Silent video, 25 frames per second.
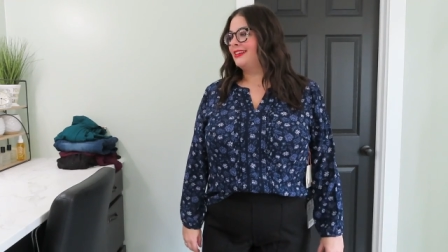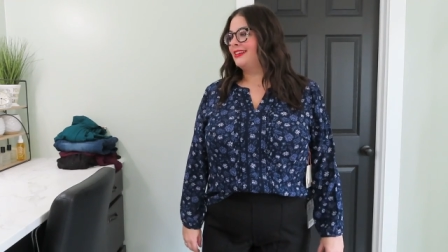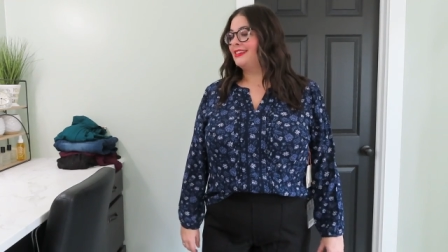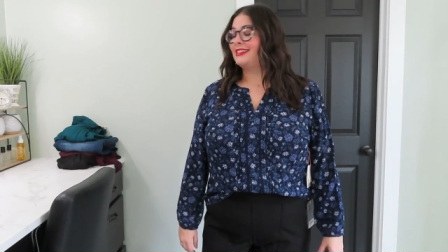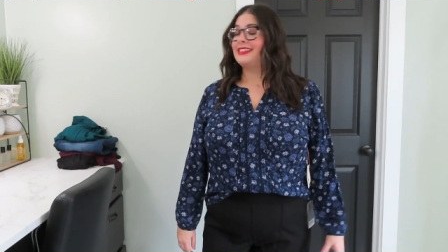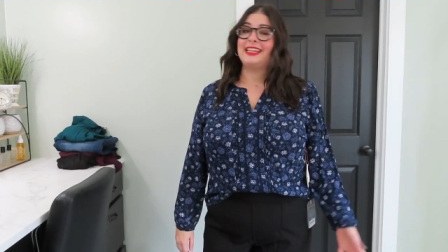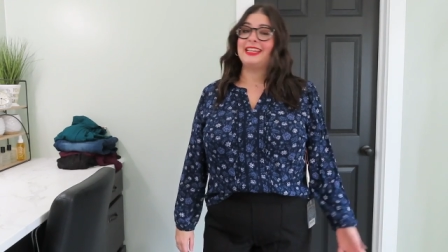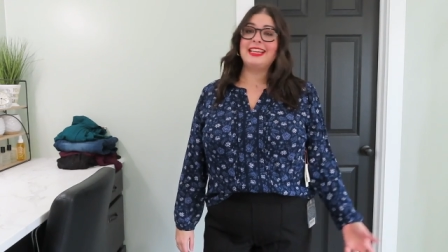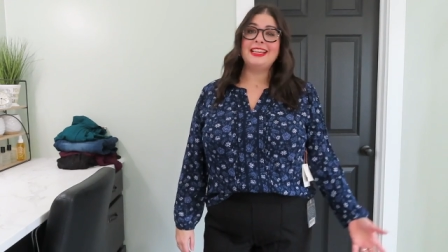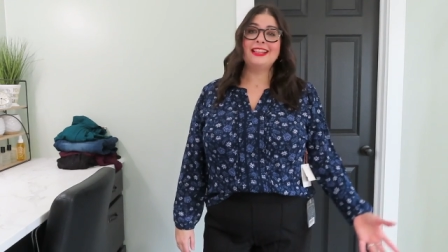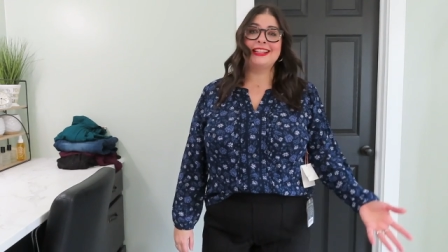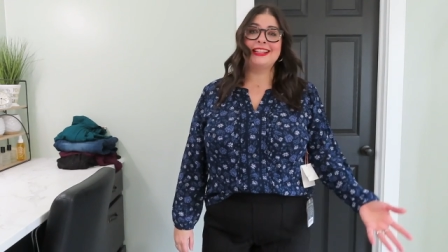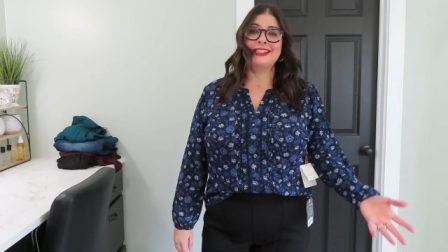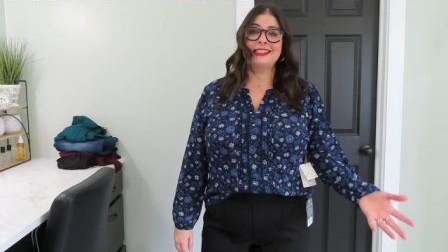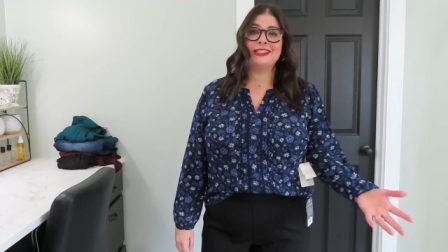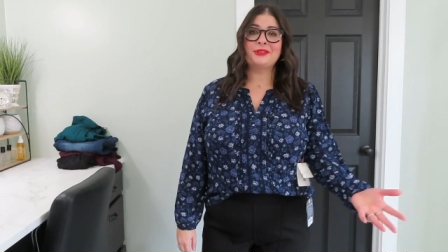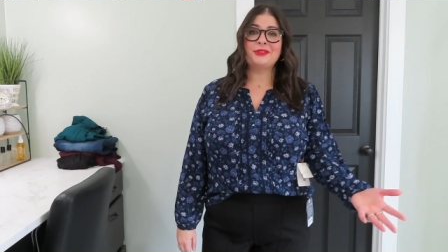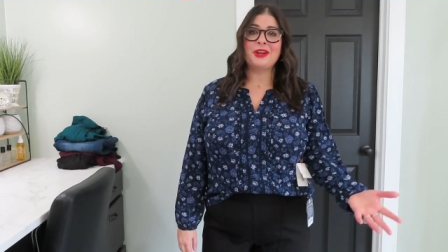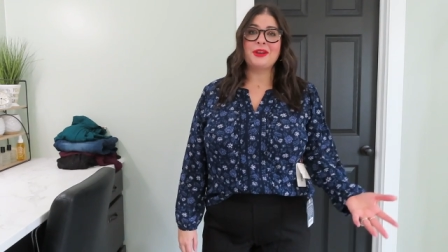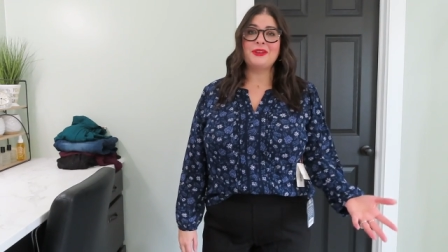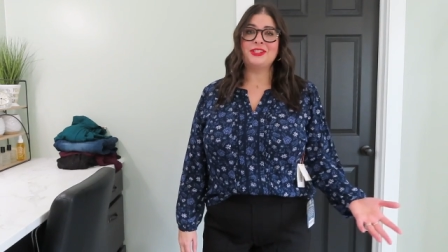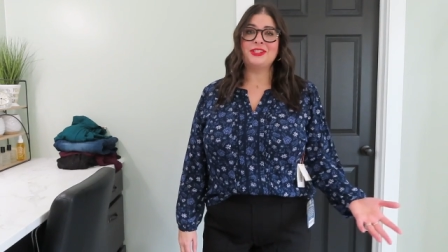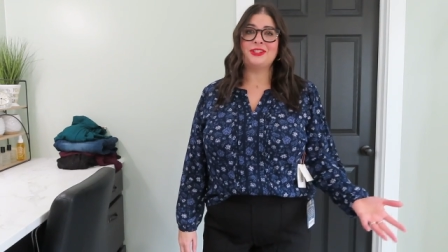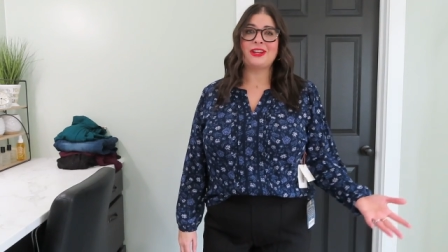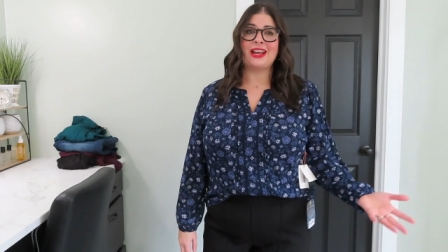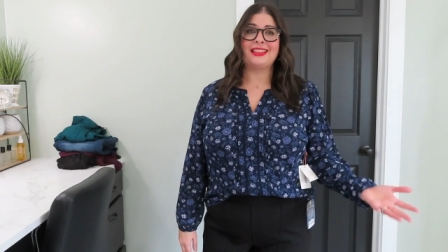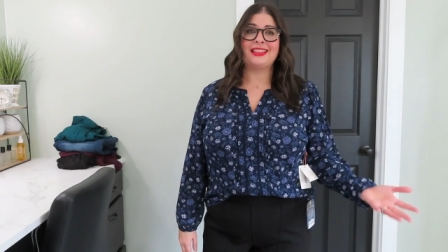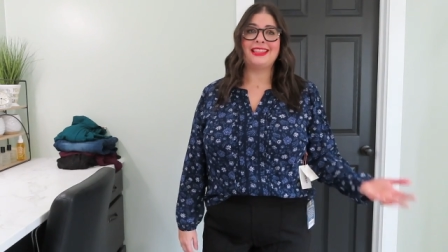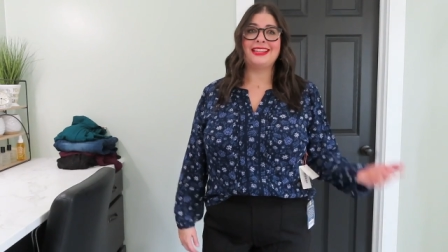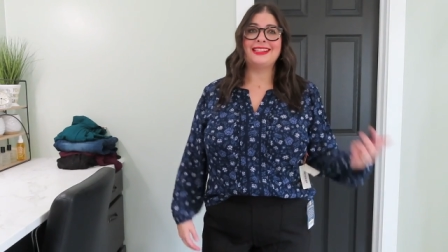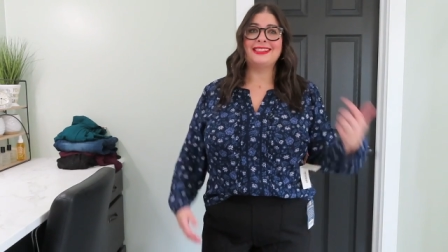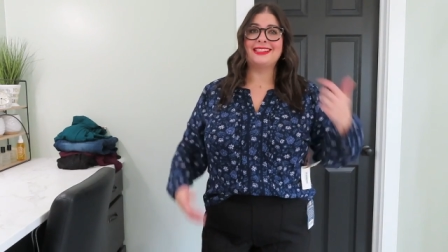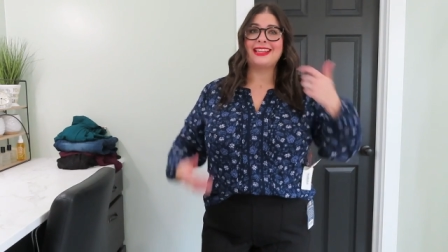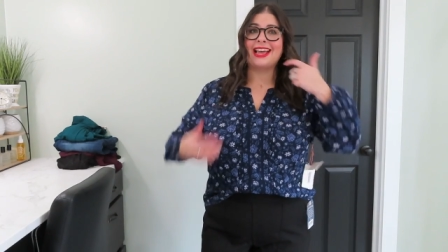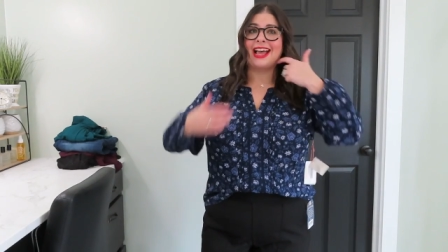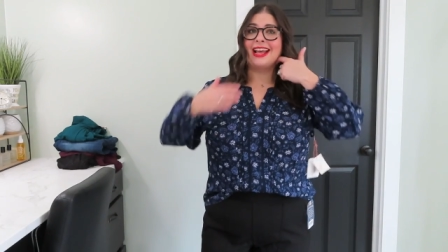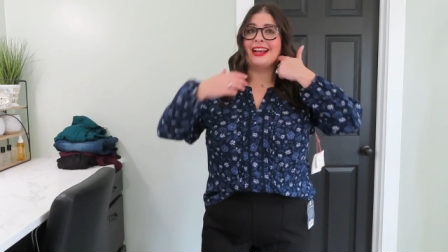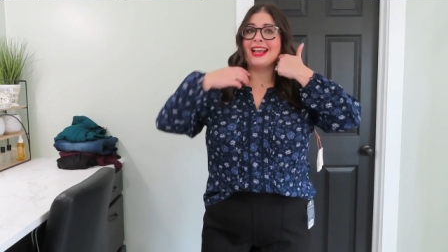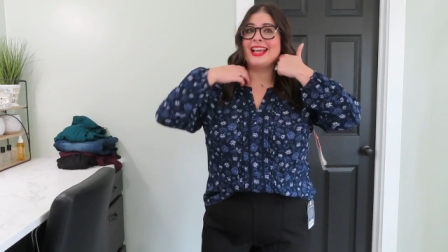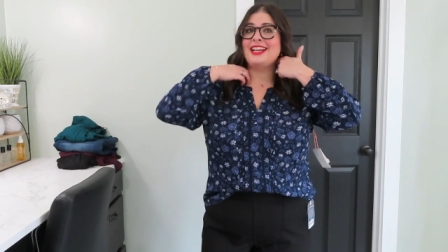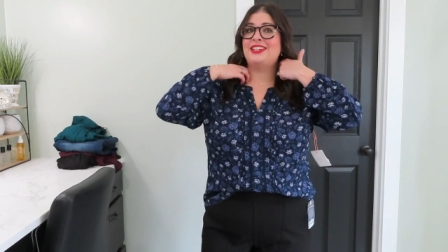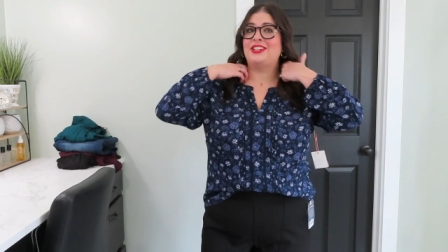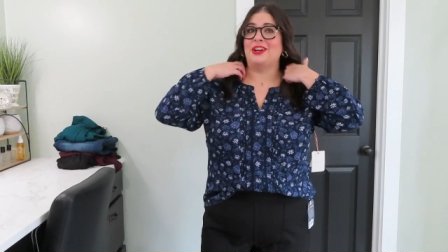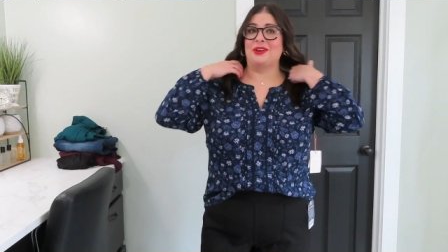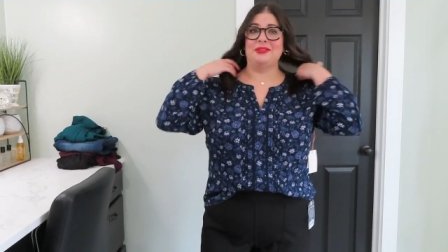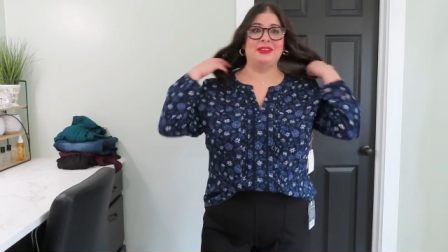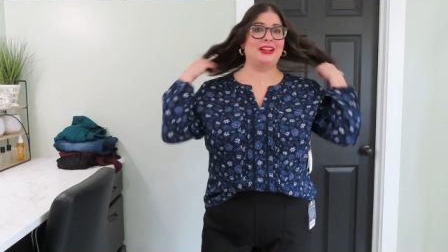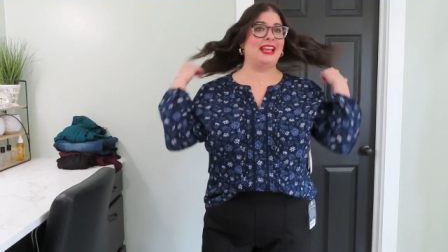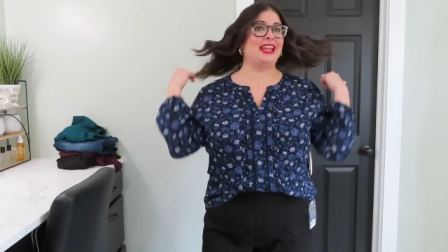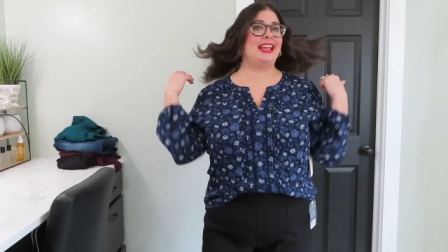See, this is why we try things on. I
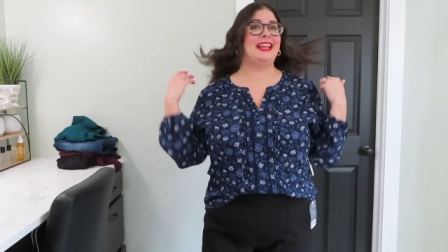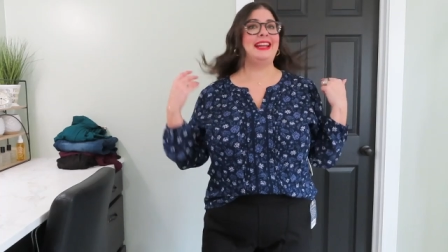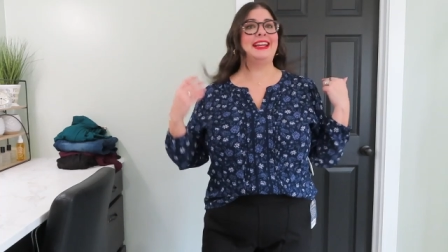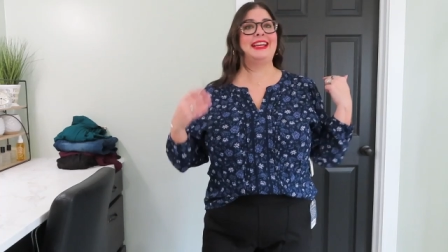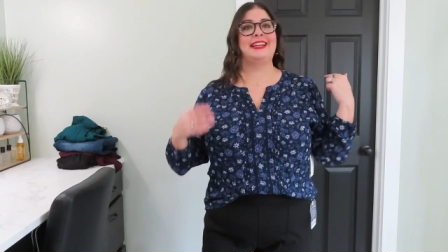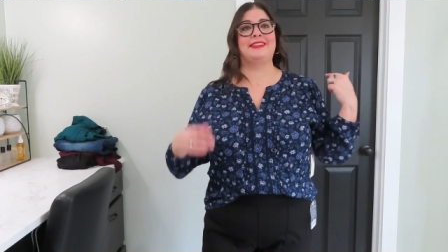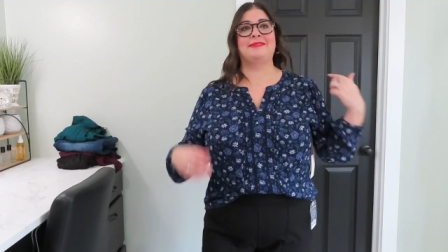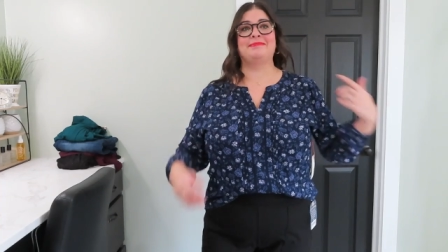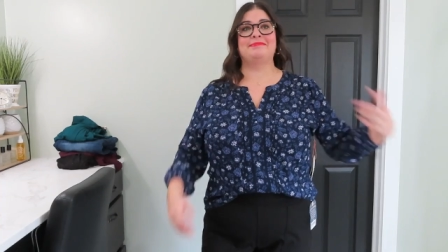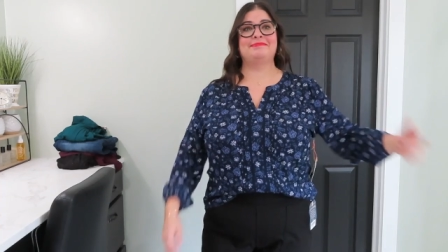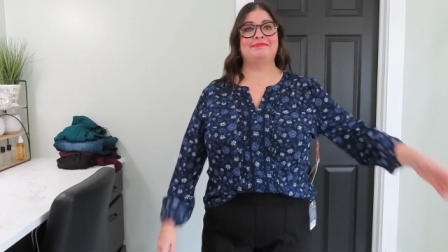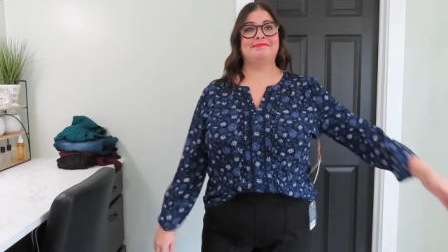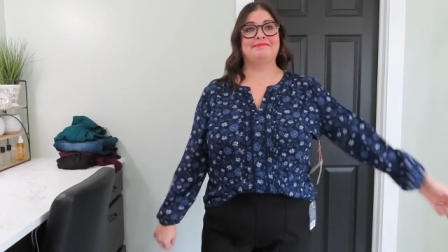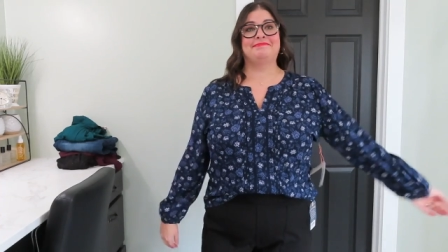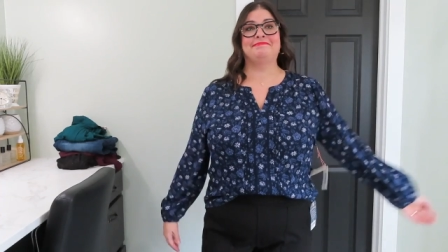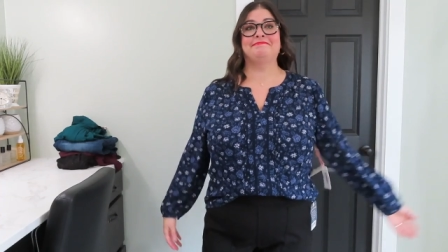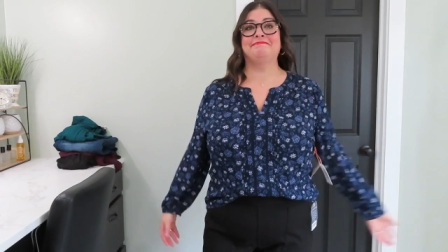don't hate it.